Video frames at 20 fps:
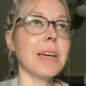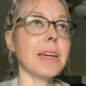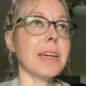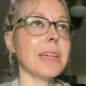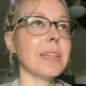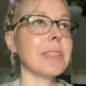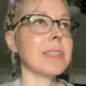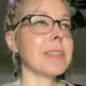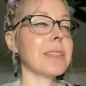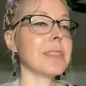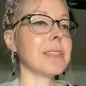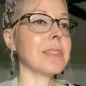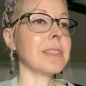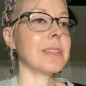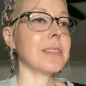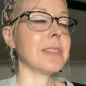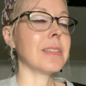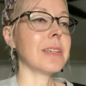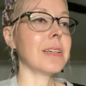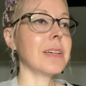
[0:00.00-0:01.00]

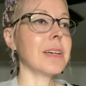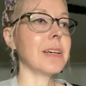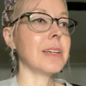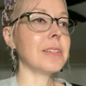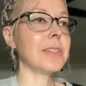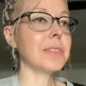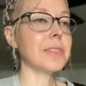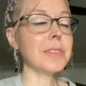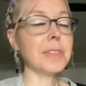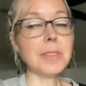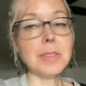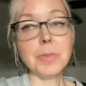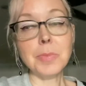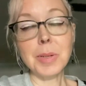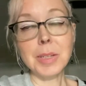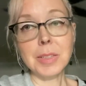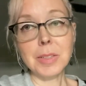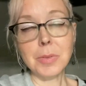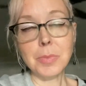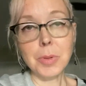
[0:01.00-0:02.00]
And I just need to
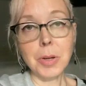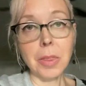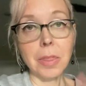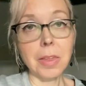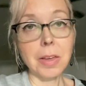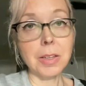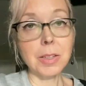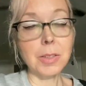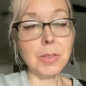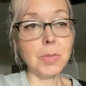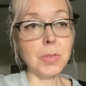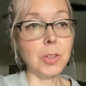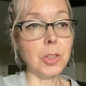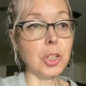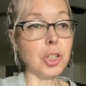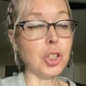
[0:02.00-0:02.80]
make some more things for the